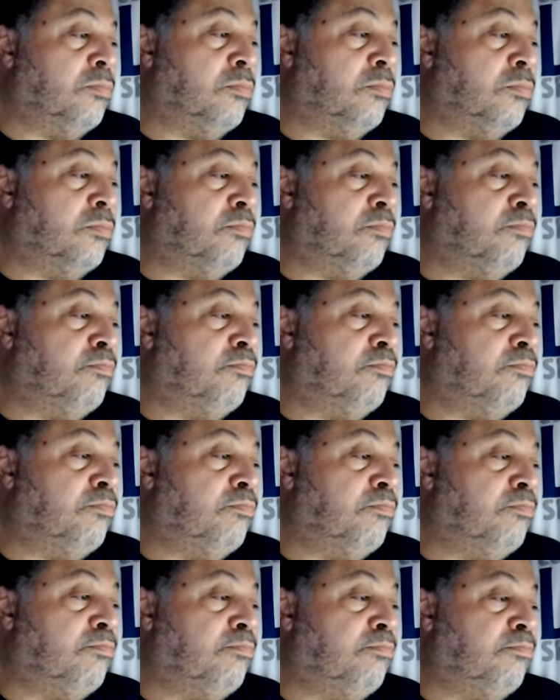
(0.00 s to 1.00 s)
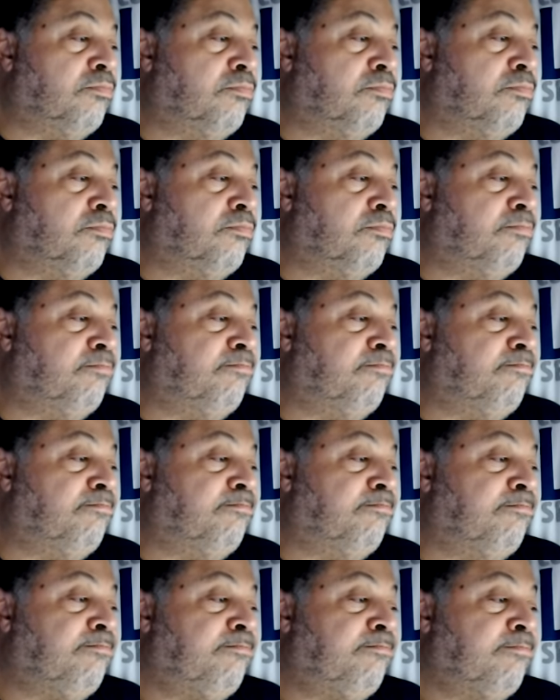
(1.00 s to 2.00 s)

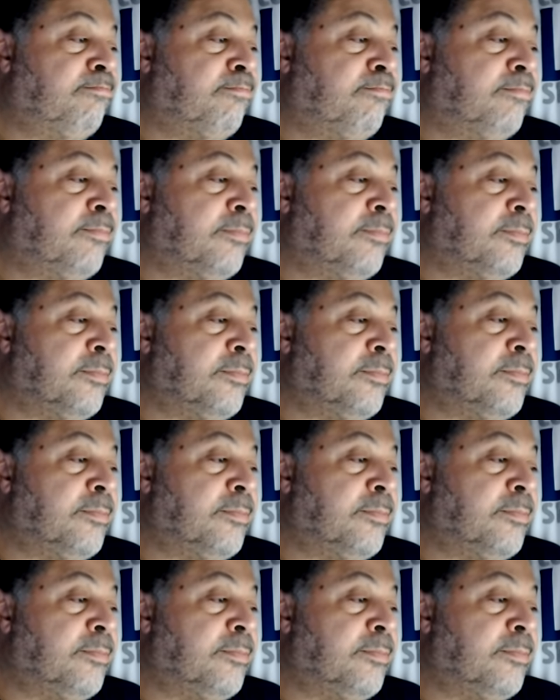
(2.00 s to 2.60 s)
No one is speaking in this clip.